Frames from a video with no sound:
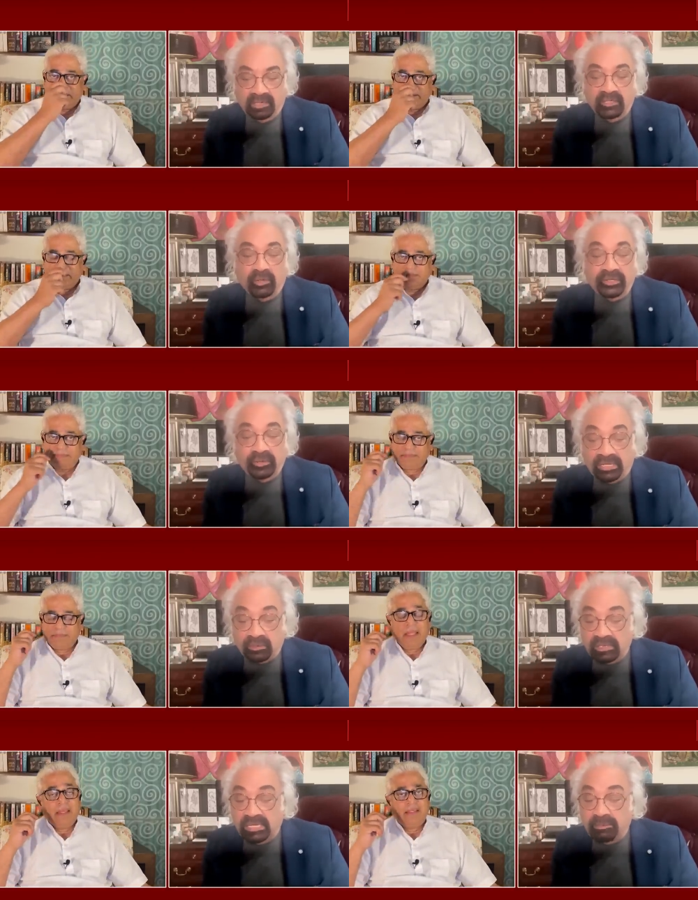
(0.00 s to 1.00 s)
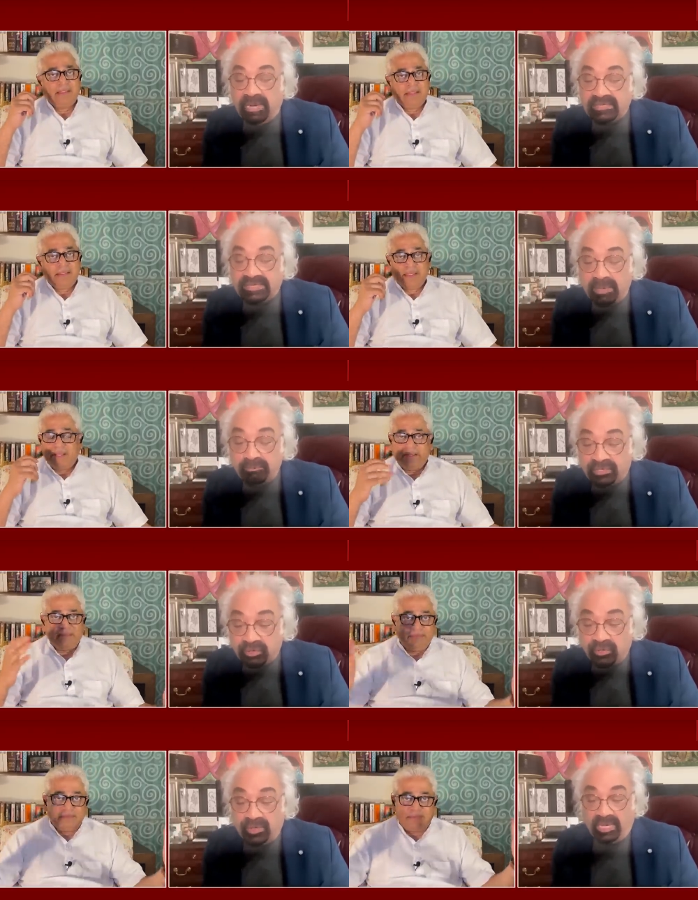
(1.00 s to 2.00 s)
Speaker 1: No, you are talking about Sam
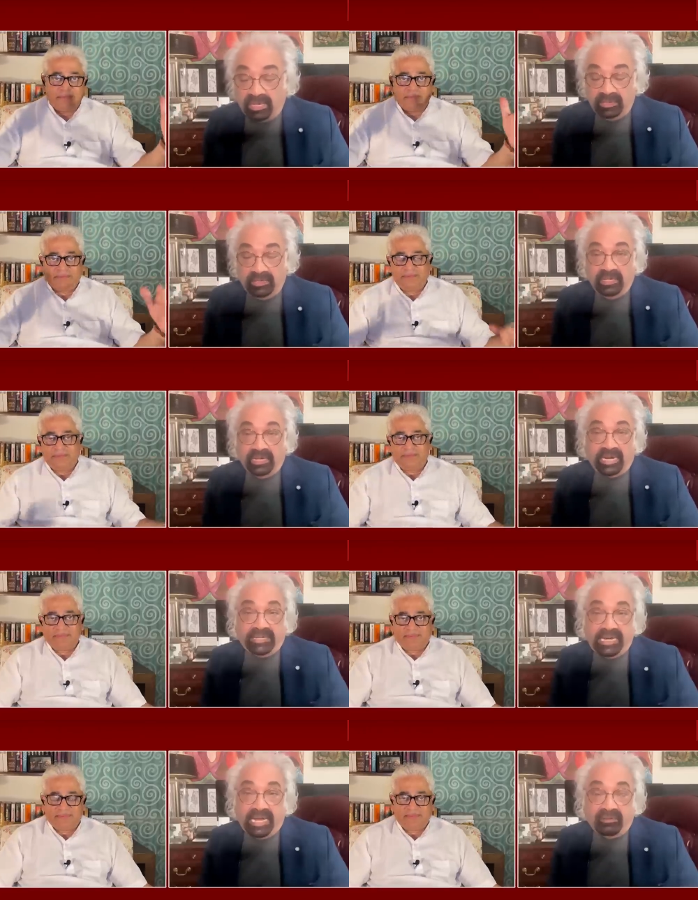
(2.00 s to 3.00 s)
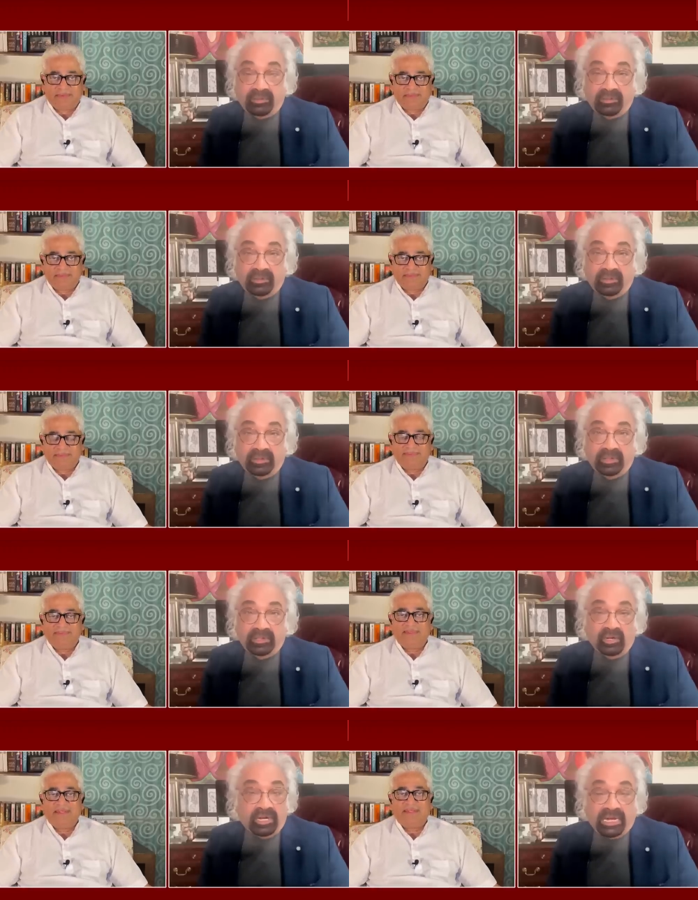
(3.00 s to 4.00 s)
Pitroda right now,
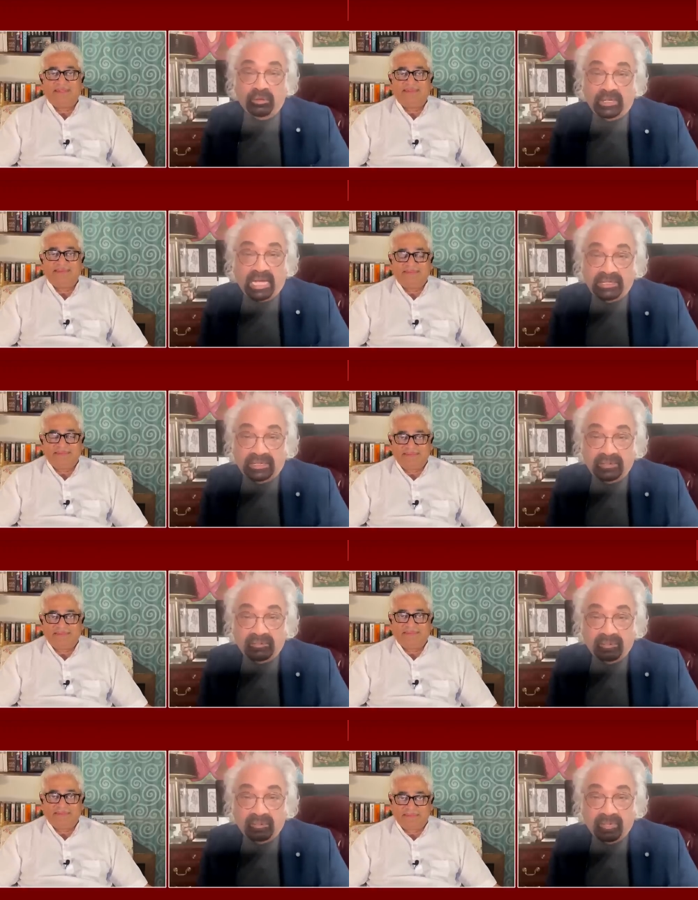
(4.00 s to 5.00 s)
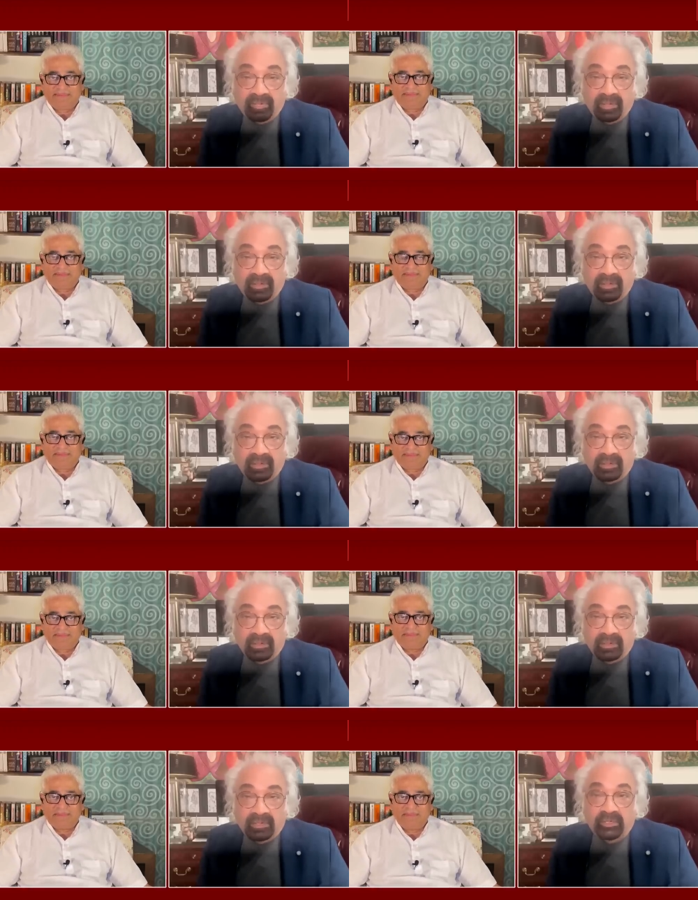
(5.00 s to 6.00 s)
not Rahul Gandhi.
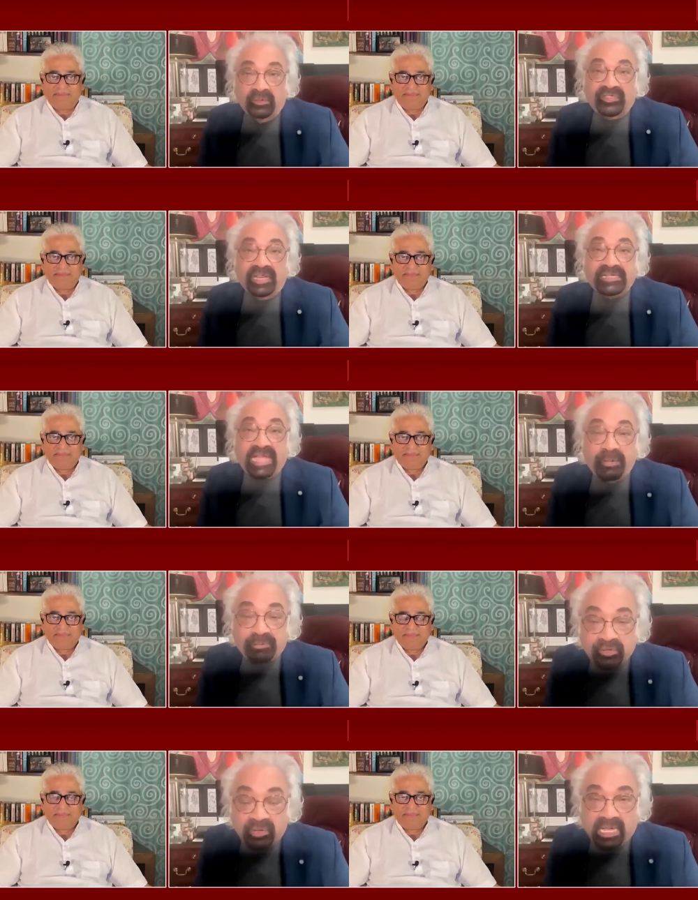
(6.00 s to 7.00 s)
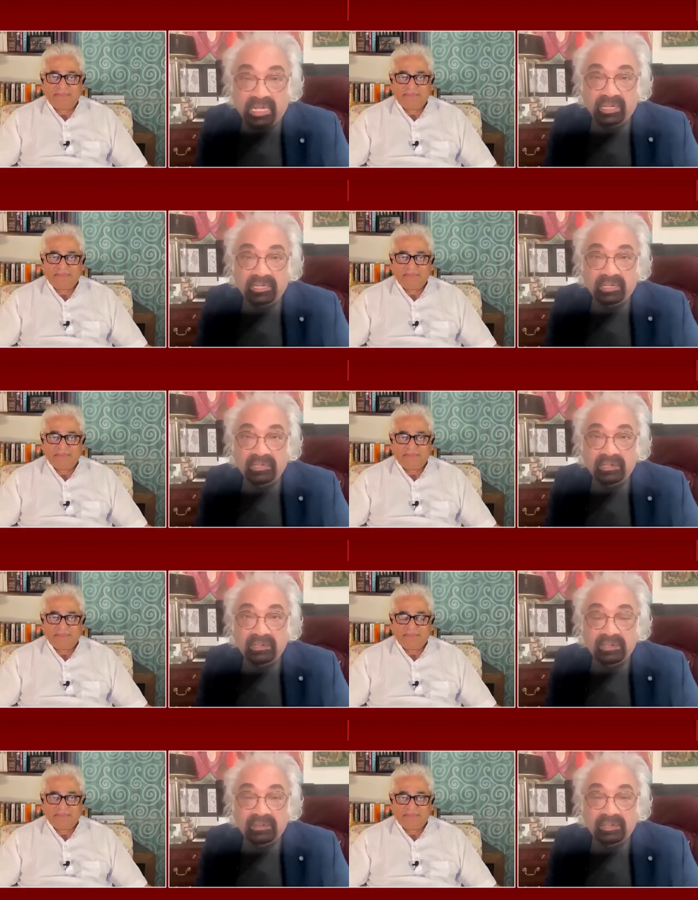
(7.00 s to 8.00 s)
Mm -hmm. You said Sam mm-hmm. Pitroda.
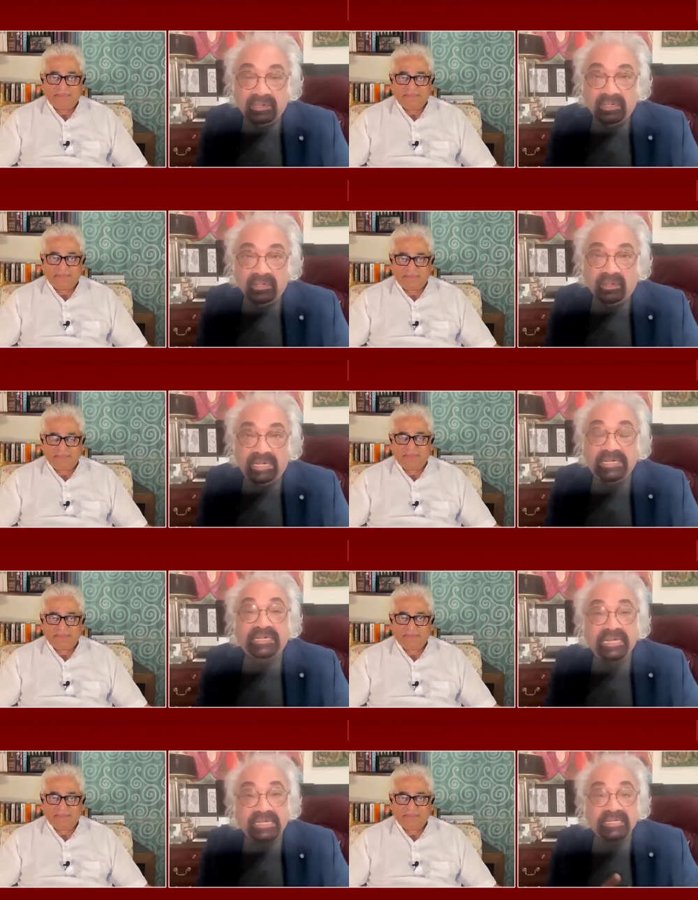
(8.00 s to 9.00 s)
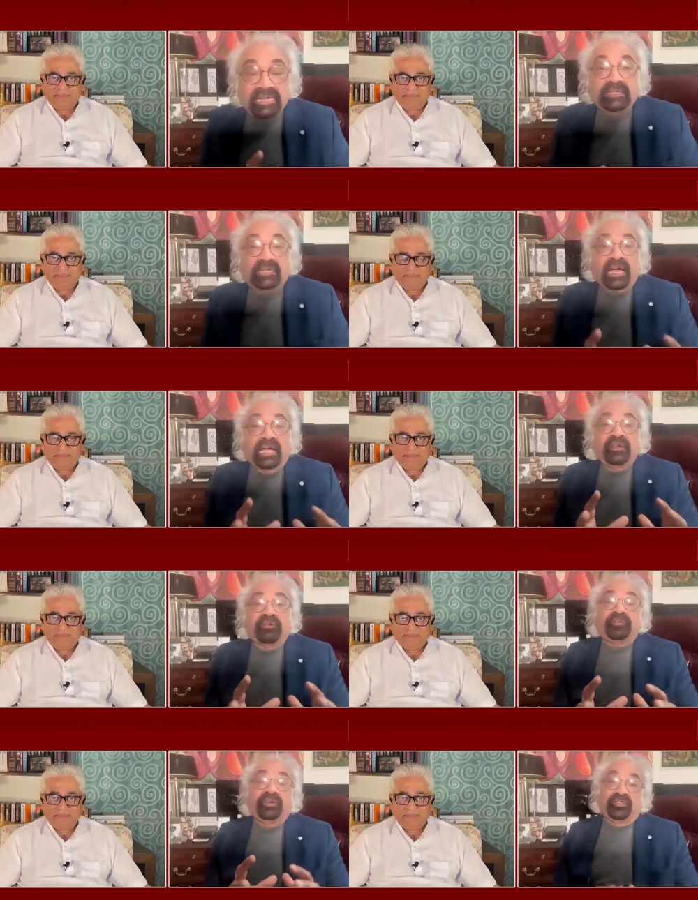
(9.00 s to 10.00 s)
Mm -hmm. Okay, this is the kind
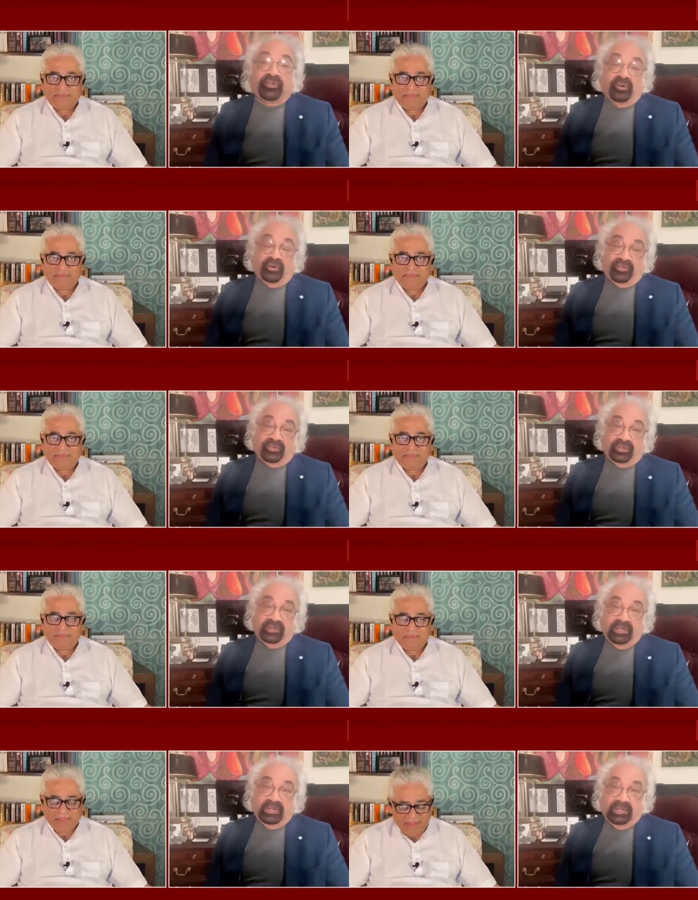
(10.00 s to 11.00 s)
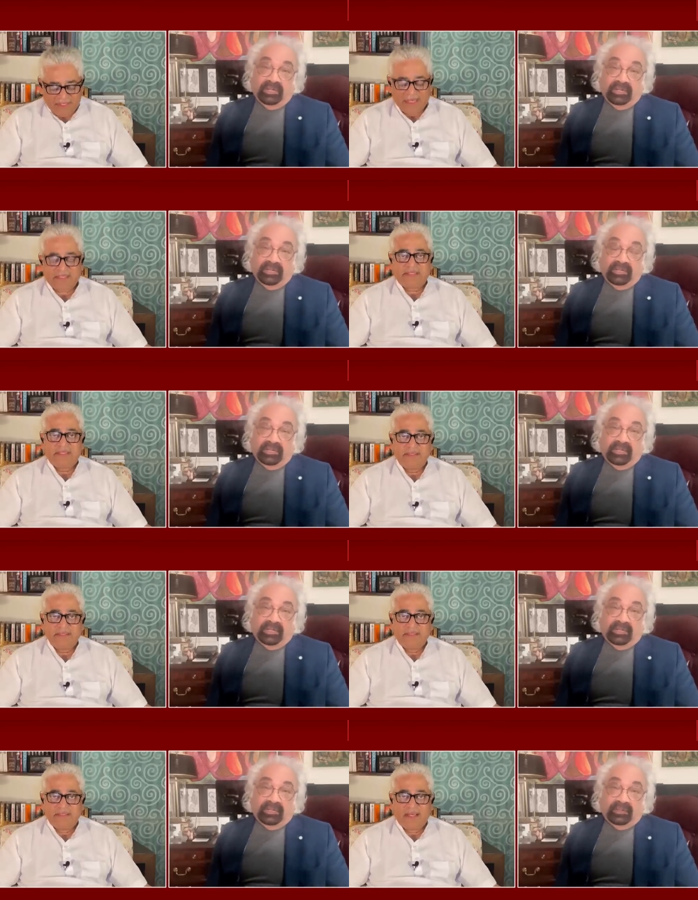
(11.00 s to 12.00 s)
of discourse. Yes.
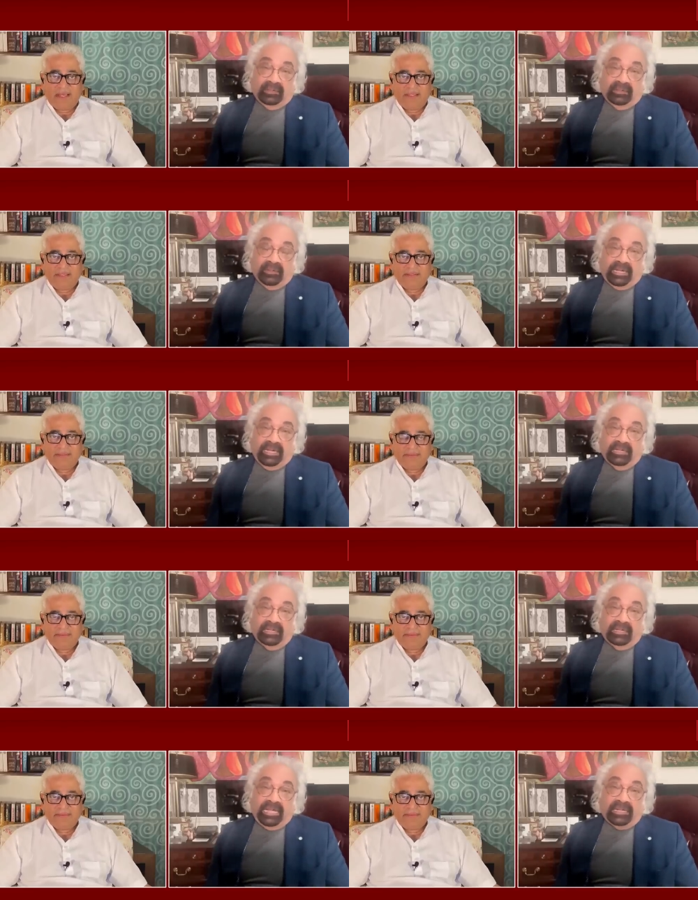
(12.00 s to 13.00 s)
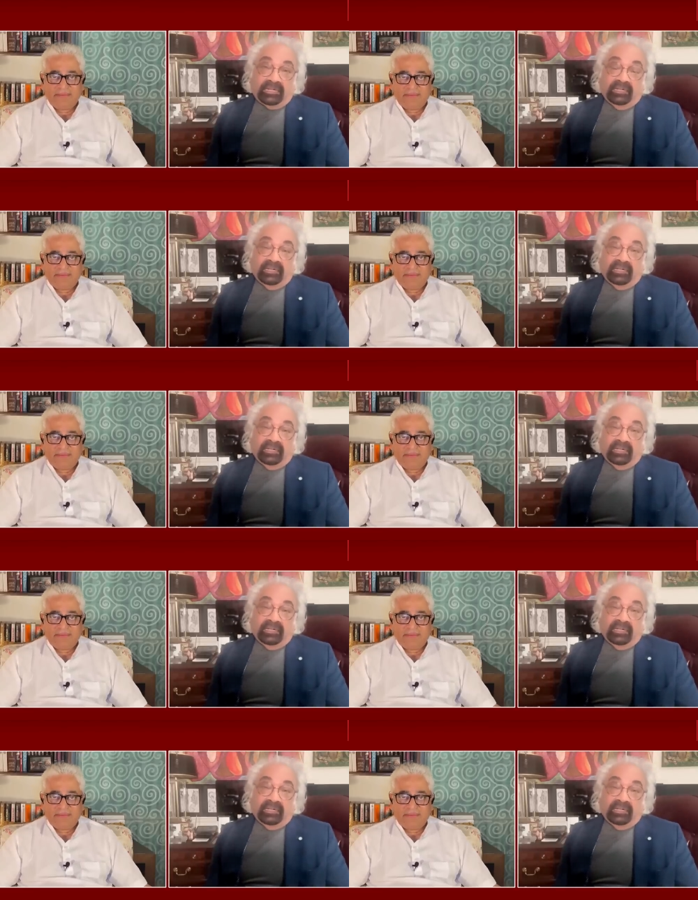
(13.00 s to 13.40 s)
Okay, that